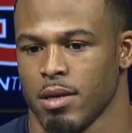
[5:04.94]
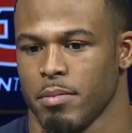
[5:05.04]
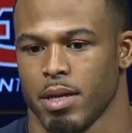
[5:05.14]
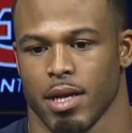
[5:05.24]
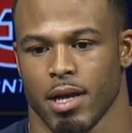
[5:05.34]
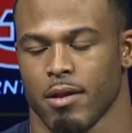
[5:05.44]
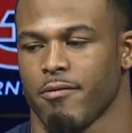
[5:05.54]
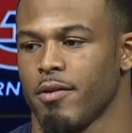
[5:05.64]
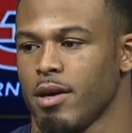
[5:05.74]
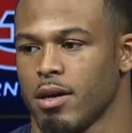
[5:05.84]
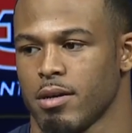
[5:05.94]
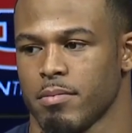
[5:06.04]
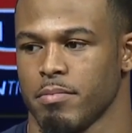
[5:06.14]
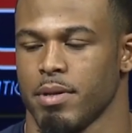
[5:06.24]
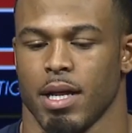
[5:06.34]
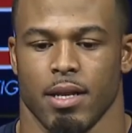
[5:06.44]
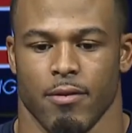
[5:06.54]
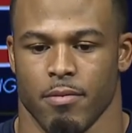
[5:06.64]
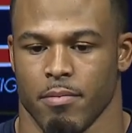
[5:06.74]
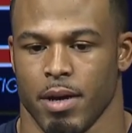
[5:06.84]
been in the NFL, been at
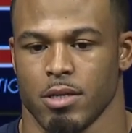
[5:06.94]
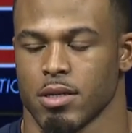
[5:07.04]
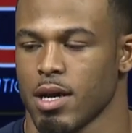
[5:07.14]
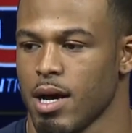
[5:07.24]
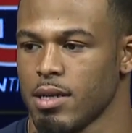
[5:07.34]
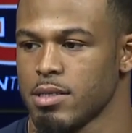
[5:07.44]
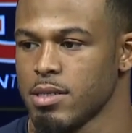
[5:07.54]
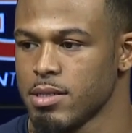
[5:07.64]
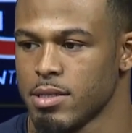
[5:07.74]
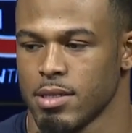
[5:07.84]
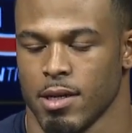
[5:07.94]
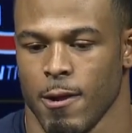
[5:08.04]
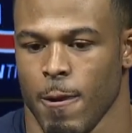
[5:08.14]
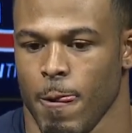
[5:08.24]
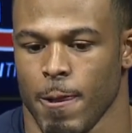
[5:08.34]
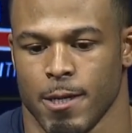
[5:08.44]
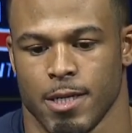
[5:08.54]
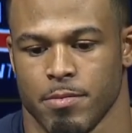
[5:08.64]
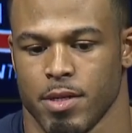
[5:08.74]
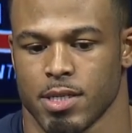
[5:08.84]
different major colleges.
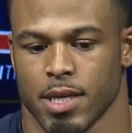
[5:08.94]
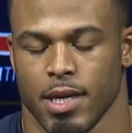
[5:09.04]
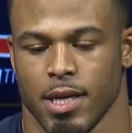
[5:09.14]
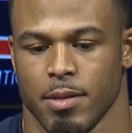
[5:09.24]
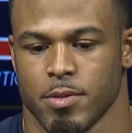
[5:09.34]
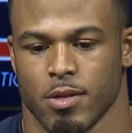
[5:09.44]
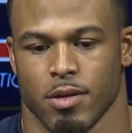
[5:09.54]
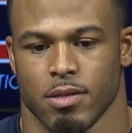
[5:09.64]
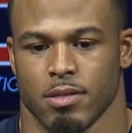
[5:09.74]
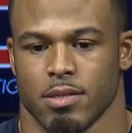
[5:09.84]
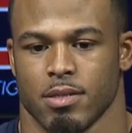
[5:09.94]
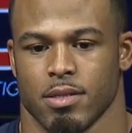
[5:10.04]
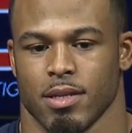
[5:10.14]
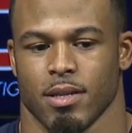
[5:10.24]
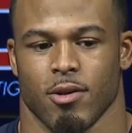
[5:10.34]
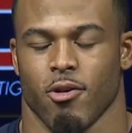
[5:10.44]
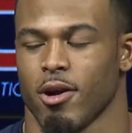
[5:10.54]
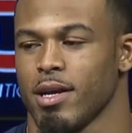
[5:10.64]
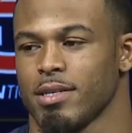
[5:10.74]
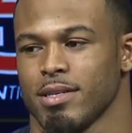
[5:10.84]
Their schemes are
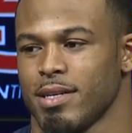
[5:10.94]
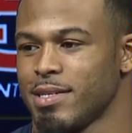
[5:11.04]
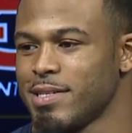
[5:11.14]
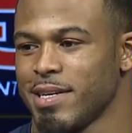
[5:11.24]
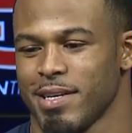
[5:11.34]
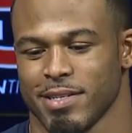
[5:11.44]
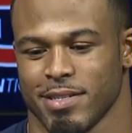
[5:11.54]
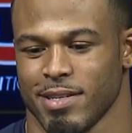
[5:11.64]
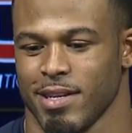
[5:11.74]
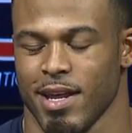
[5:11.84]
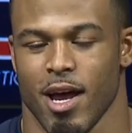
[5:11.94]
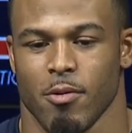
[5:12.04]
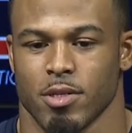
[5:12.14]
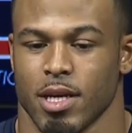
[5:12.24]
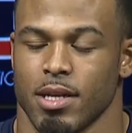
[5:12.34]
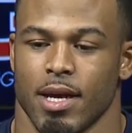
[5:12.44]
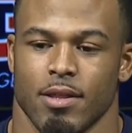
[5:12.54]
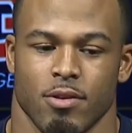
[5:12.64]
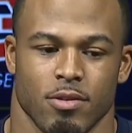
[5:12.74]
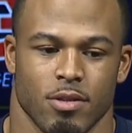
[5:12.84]
crazy and intense, and they're always getting
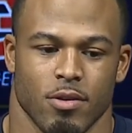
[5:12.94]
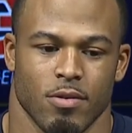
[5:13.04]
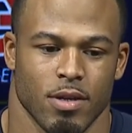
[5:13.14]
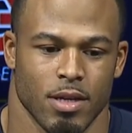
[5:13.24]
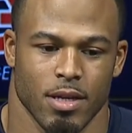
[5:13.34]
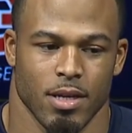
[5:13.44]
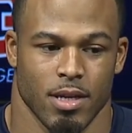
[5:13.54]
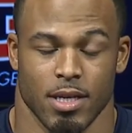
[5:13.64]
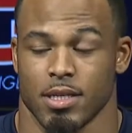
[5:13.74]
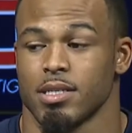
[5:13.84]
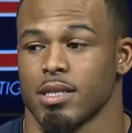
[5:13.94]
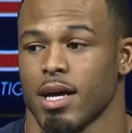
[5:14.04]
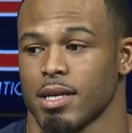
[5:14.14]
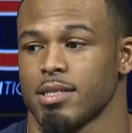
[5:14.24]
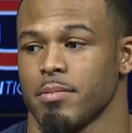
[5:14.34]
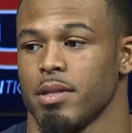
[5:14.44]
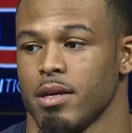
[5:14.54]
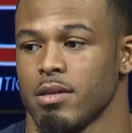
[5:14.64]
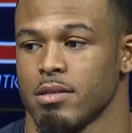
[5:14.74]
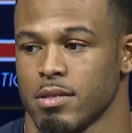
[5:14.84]
after you. So it's a lot of
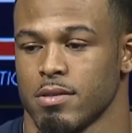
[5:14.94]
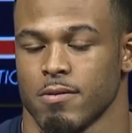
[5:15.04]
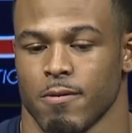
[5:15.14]
similarities.